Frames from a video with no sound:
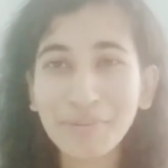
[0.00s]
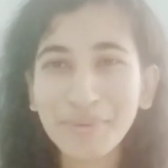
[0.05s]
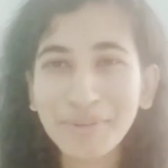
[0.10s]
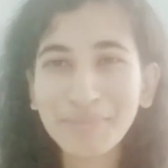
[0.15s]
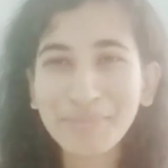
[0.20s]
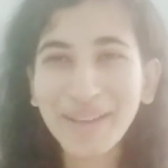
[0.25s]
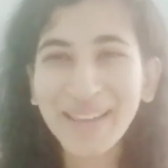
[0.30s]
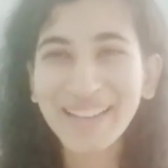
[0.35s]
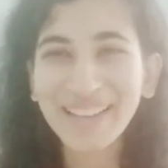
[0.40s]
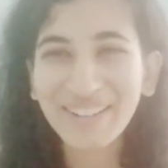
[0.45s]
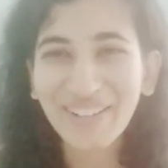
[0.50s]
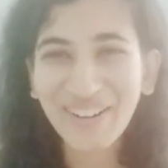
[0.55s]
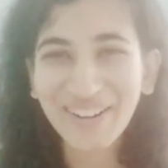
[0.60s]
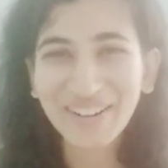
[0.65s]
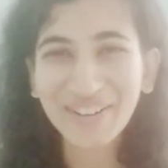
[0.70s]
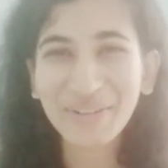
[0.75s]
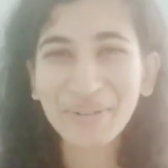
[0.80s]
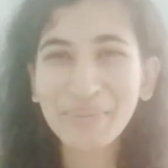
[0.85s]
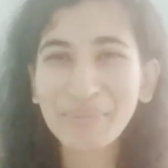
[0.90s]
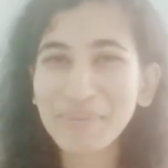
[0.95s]
human being
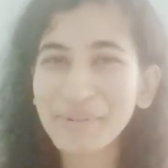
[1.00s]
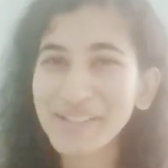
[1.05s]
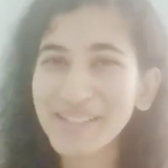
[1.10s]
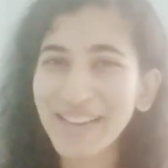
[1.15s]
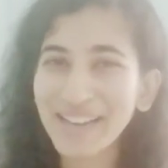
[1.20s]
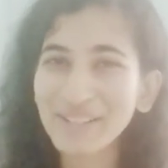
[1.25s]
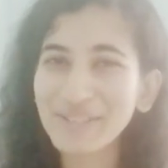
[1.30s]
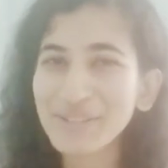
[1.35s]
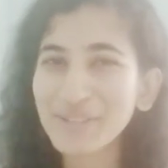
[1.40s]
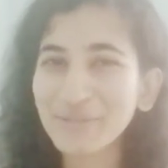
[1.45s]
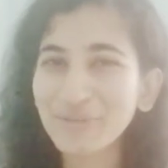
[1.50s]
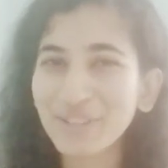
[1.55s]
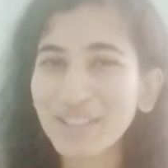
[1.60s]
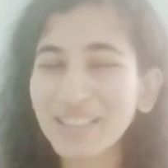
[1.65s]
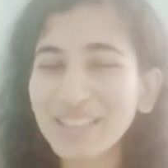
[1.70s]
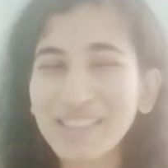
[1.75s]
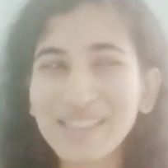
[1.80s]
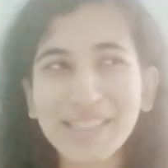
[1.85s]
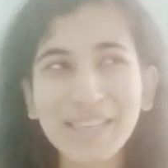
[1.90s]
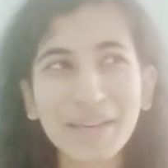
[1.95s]
not a robot i also
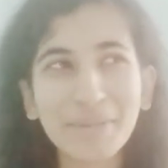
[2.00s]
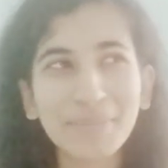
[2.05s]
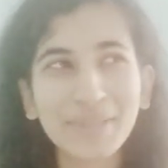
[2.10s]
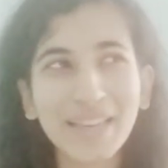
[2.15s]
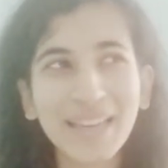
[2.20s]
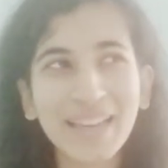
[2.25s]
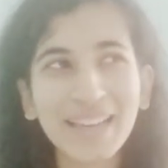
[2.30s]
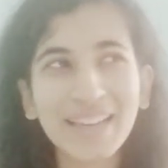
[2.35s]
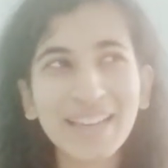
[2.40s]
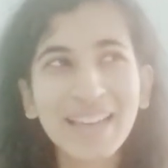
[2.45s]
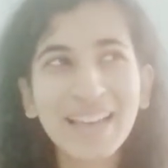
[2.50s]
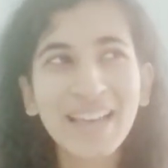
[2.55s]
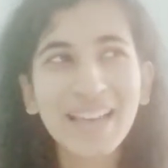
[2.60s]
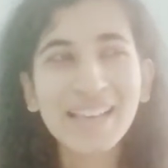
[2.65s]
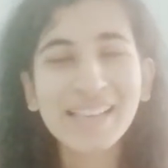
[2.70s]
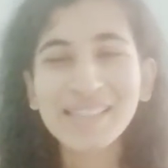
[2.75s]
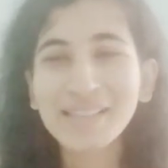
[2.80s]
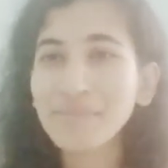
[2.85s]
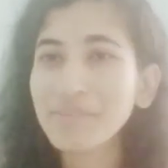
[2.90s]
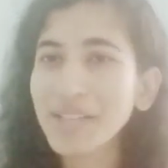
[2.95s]
feel the same thing
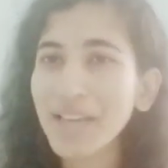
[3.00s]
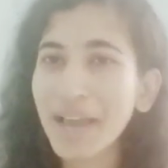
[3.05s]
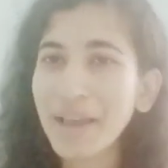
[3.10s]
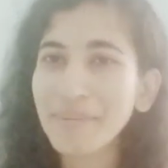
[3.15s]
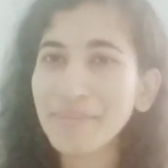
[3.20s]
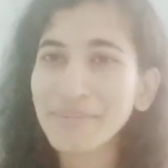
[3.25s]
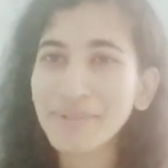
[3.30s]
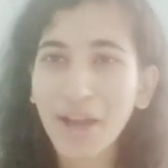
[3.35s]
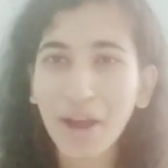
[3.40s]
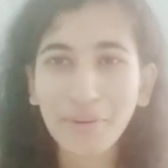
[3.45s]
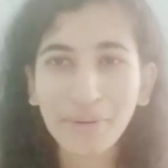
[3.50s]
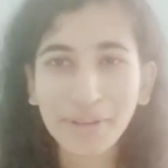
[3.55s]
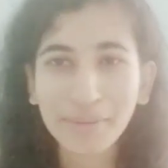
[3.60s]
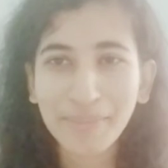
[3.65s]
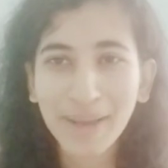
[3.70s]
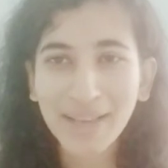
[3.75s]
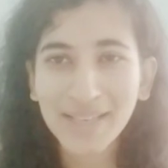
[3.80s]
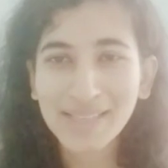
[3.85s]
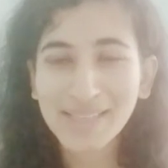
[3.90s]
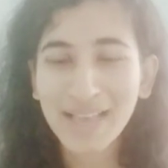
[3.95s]
sometimes doubting
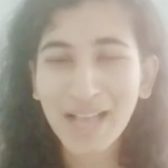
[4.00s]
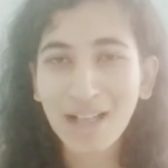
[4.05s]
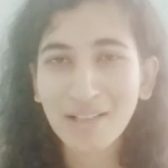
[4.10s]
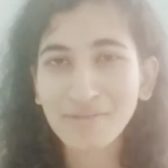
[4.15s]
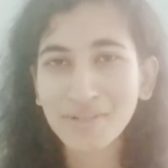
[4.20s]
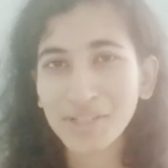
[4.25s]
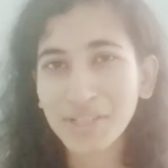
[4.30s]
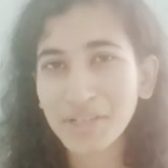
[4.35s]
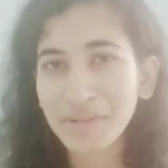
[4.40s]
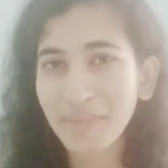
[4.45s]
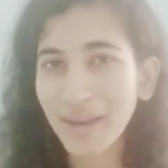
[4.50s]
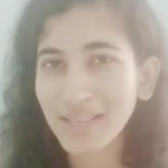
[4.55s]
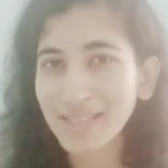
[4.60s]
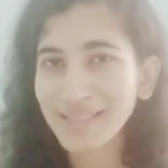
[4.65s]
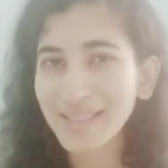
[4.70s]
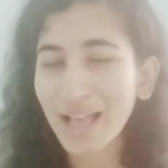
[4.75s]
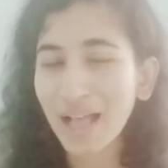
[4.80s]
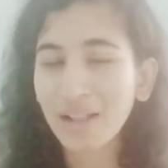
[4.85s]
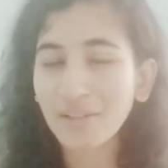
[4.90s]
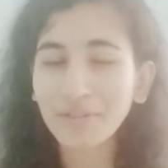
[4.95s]
myself, judging
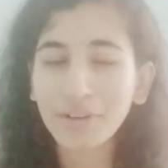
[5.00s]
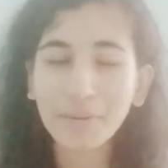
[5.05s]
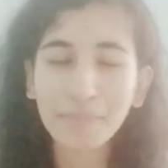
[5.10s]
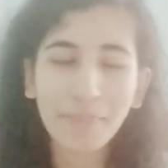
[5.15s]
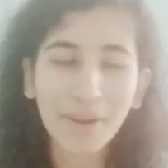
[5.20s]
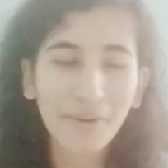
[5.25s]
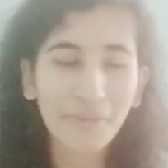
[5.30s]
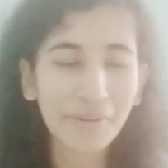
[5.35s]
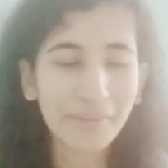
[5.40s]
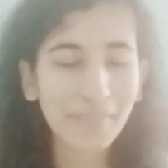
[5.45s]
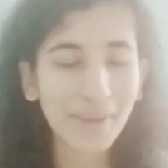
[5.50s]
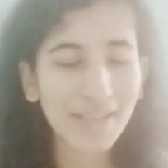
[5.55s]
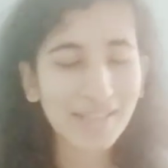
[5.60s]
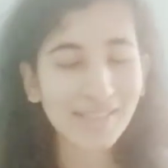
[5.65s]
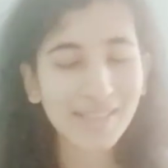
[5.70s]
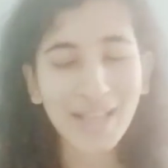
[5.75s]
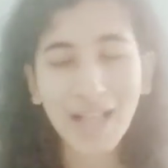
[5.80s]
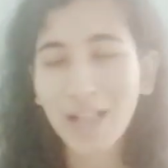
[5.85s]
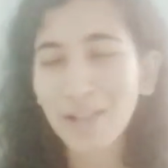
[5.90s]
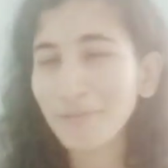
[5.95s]
myself, comparing
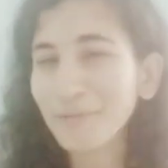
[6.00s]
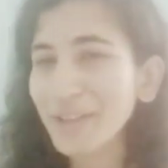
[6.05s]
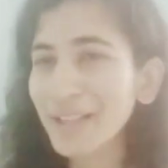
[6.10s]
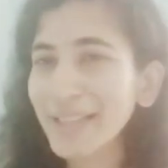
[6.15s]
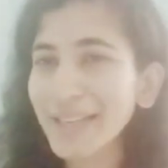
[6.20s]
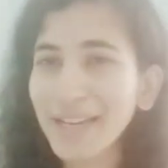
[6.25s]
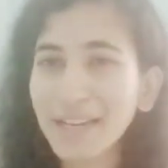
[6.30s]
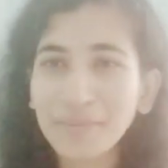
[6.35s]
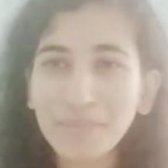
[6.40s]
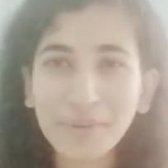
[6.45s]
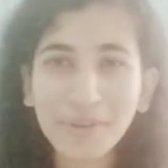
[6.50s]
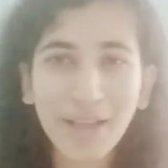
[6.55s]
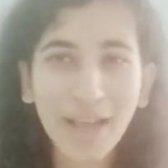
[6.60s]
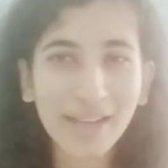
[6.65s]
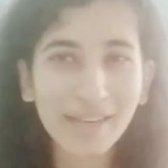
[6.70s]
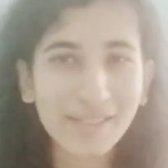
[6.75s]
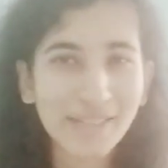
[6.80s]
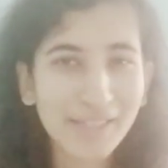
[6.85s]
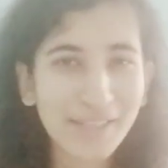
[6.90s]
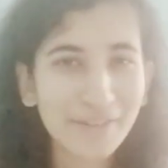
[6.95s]
myself, feeling
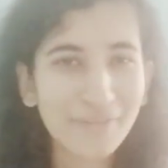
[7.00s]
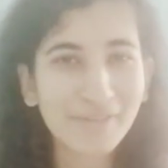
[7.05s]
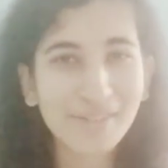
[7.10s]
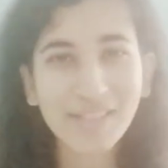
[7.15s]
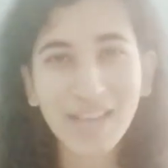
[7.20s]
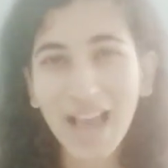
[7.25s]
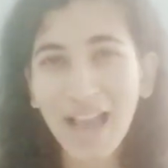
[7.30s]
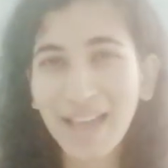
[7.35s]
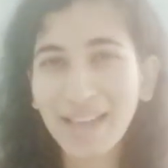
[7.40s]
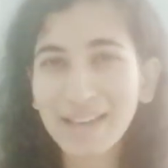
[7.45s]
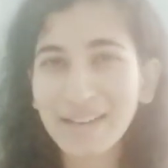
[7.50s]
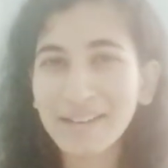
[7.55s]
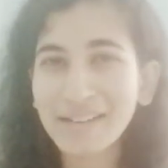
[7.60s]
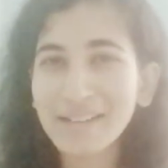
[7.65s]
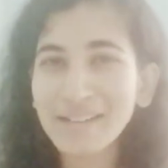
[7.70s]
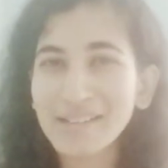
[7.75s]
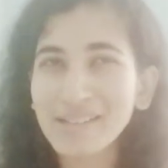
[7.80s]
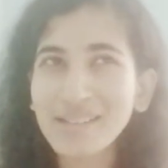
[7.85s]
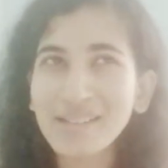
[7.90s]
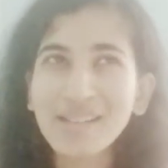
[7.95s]
unproductive,
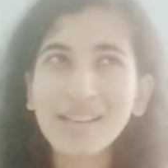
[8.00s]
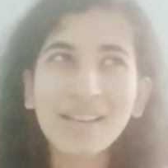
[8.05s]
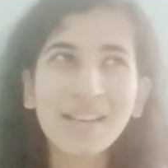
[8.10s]
tired,